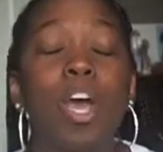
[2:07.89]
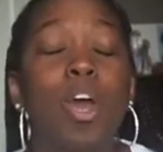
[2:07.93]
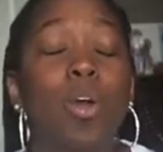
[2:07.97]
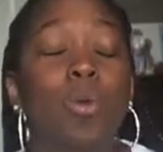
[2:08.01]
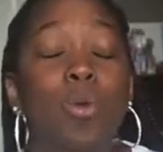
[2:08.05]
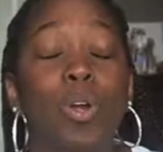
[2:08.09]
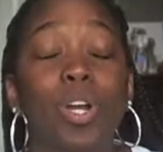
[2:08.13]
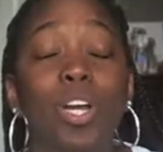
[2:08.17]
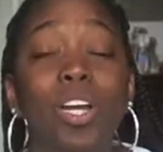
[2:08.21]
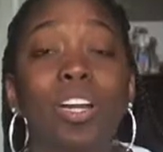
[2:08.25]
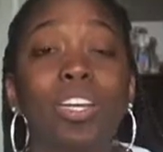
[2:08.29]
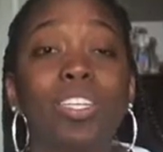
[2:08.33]

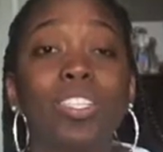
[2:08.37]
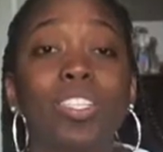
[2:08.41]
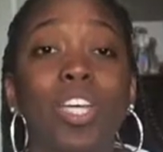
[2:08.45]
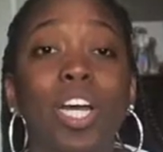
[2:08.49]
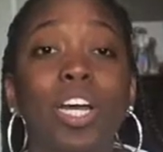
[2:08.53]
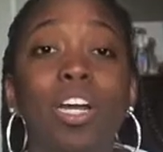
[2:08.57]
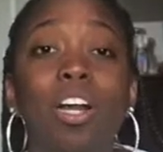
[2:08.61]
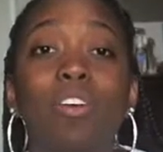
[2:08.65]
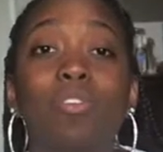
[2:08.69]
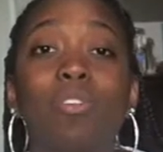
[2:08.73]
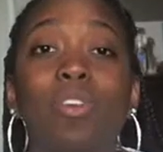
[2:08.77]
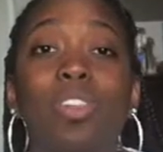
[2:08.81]
we're gonna
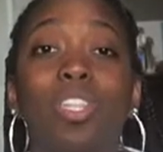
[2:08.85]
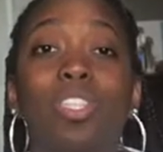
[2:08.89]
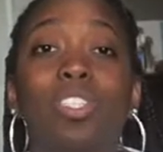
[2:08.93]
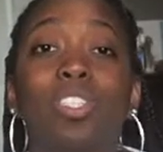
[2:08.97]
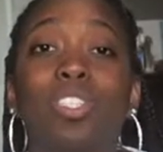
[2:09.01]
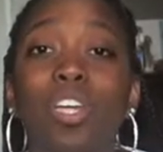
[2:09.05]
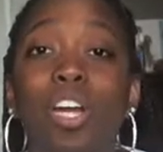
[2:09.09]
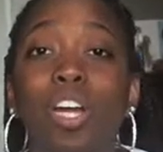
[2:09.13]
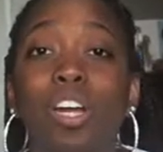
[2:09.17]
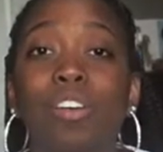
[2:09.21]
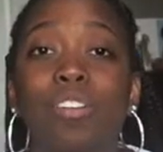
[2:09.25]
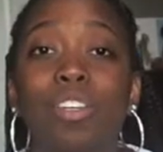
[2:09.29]
start off with the
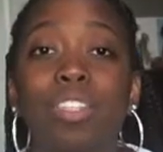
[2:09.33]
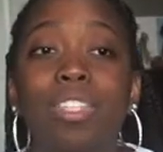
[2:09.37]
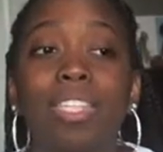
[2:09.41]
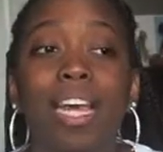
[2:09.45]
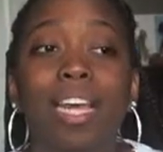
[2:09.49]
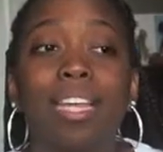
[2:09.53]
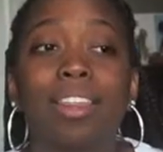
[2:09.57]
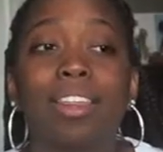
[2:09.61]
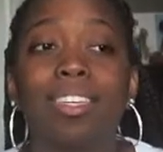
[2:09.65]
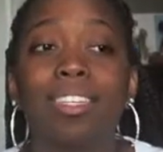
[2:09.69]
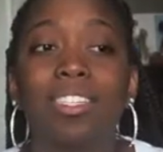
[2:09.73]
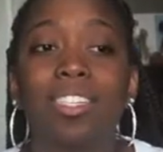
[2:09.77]
service.
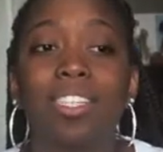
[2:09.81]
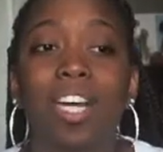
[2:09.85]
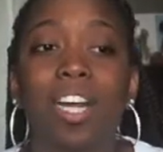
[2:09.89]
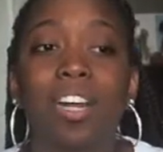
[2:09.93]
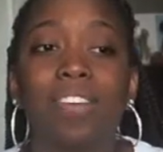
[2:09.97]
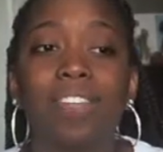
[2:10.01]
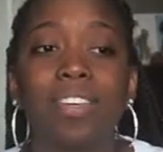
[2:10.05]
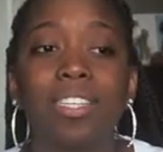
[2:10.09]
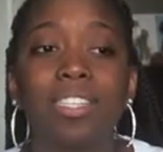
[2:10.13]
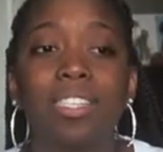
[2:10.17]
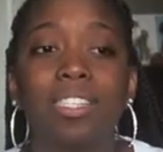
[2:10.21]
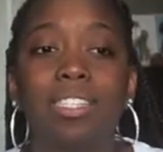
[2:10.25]
The
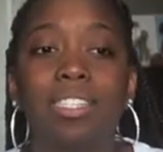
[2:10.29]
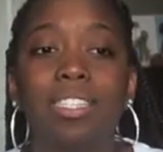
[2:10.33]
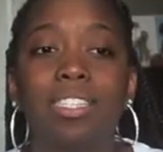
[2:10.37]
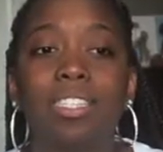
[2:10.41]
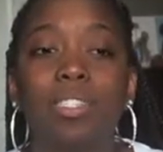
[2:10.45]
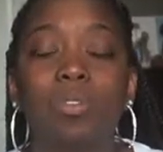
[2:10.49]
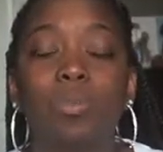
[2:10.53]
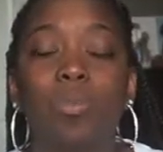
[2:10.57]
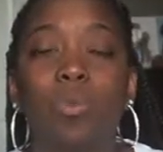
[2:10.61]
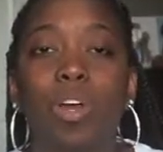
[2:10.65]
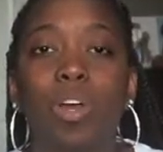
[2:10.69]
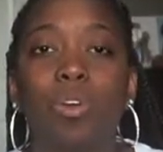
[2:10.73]
service
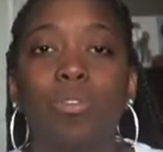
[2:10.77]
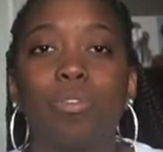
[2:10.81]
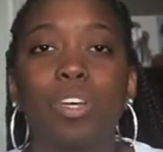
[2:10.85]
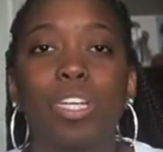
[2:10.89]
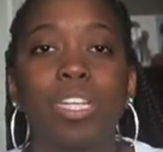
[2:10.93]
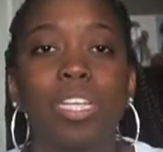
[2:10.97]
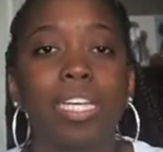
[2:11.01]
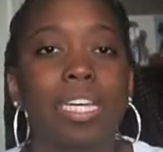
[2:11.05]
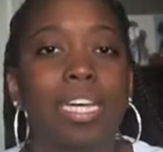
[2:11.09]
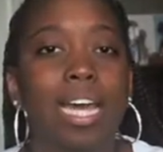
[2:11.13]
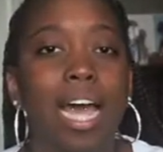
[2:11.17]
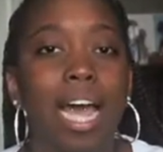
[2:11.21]
is what
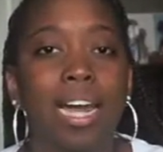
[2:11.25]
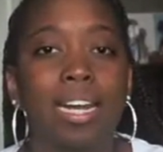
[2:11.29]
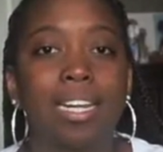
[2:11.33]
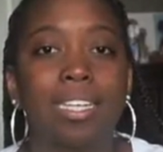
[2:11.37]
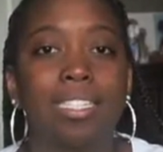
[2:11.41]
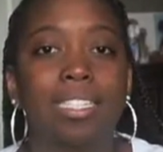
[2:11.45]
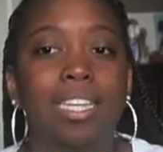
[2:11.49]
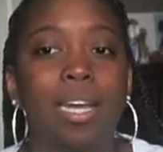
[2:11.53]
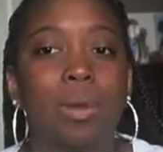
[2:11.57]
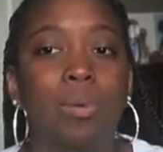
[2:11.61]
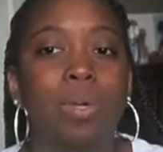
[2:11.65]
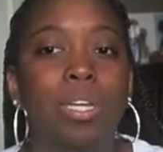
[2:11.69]
really got
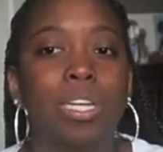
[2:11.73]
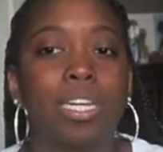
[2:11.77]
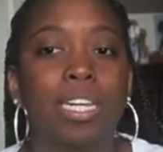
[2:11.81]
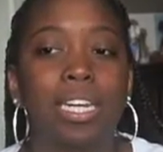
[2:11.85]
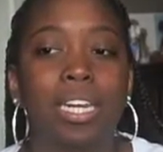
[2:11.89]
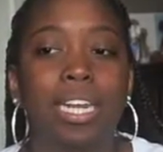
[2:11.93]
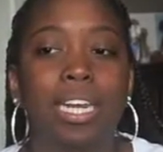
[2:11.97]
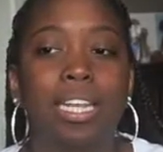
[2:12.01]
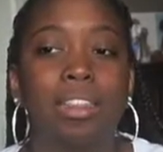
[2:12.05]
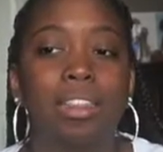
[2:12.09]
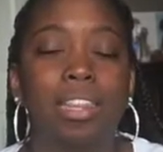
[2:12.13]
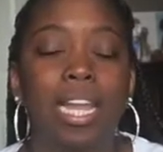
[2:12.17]
us that we
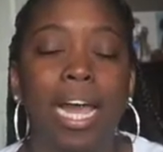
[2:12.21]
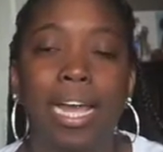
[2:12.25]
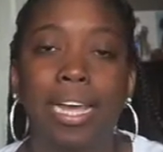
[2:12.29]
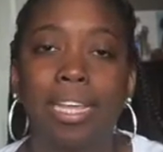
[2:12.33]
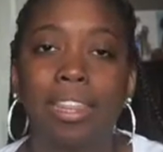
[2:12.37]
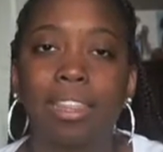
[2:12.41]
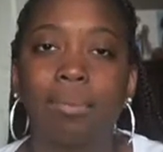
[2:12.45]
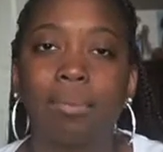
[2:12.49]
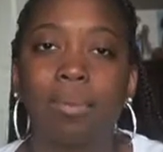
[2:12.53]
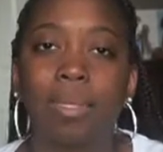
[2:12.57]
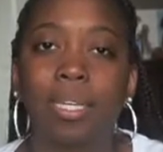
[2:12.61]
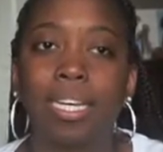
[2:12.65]
didn't
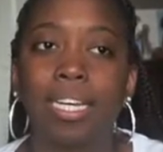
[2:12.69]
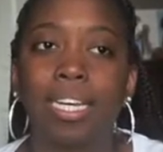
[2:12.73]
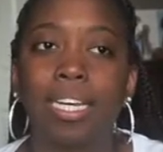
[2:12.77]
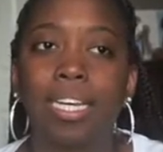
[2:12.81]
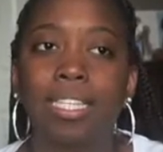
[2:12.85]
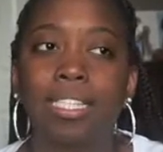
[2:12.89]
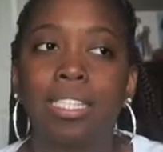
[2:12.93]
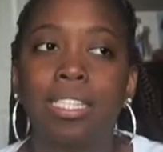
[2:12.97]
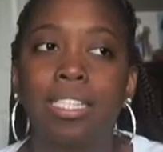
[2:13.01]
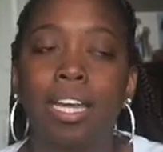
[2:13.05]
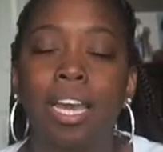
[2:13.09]
like the place.